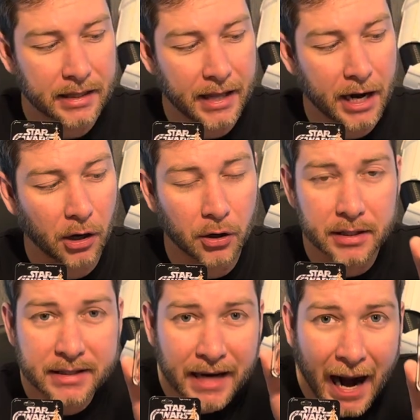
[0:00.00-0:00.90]

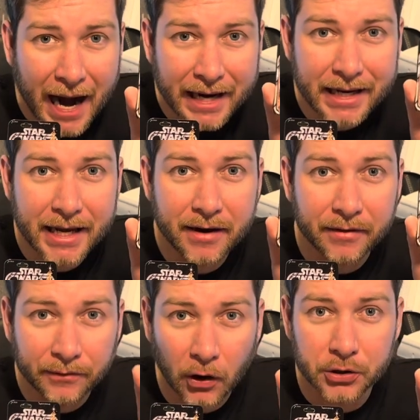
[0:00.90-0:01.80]
They're tiny
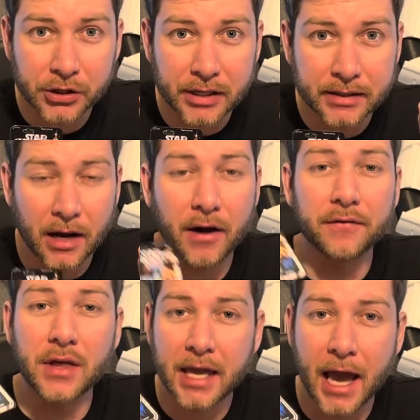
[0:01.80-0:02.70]
versions
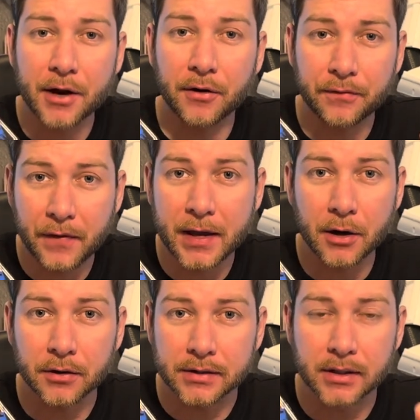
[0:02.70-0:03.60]
of the Kenner
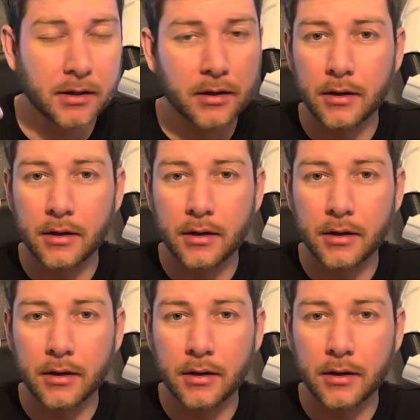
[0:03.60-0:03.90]
figures.